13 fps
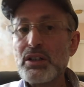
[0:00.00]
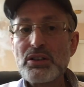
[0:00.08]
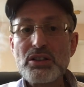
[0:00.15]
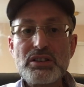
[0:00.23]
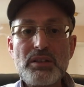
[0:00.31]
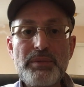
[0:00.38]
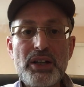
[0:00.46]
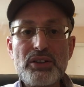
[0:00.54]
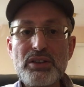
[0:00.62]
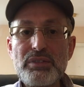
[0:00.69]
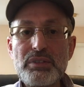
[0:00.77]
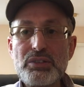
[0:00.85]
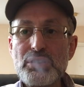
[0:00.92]
Just
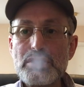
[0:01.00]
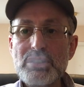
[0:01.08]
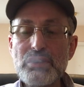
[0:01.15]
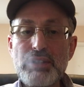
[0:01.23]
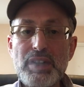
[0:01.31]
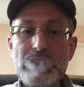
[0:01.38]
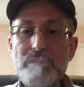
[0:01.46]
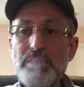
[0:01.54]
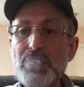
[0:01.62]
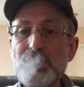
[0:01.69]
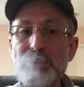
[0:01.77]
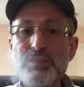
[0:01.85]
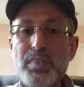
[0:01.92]
the right
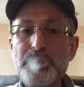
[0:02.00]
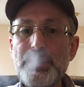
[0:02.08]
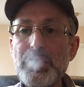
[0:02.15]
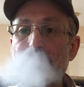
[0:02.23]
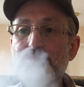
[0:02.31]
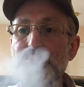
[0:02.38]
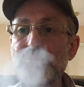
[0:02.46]
amount of vapor.